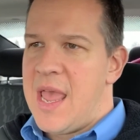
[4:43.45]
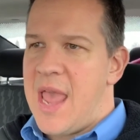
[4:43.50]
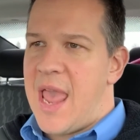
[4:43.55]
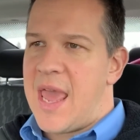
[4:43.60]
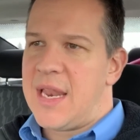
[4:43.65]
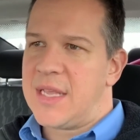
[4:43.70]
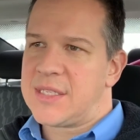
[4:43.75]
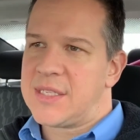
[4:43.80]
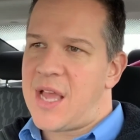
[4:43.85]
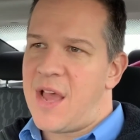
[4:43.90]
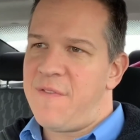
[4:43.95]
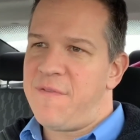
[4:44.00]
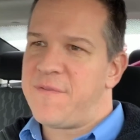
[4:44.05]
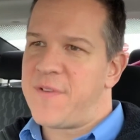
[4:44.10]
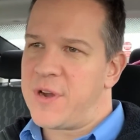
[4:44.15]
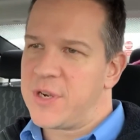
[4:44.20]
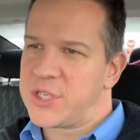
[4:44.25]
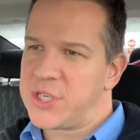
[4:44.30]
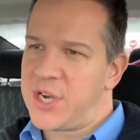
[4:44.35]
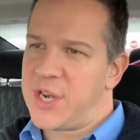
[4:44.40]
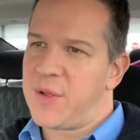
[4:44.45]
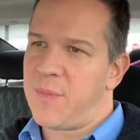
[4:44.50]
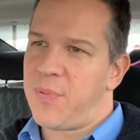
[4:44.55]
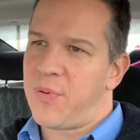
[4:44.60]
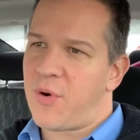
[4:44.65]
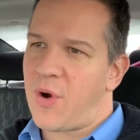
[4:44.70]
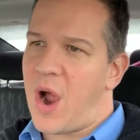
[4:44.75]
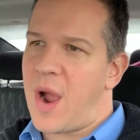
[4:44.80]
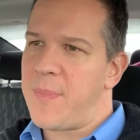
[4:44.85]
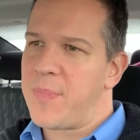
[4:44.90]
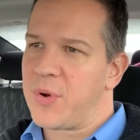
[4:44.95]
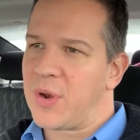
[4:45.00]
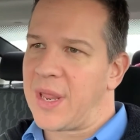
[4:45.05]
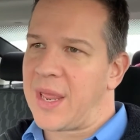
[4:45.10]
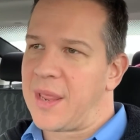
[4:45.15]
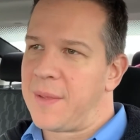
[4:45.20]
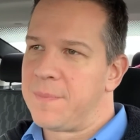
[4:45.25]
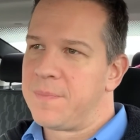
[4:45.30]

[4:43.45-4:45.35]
and it's not functioning properly,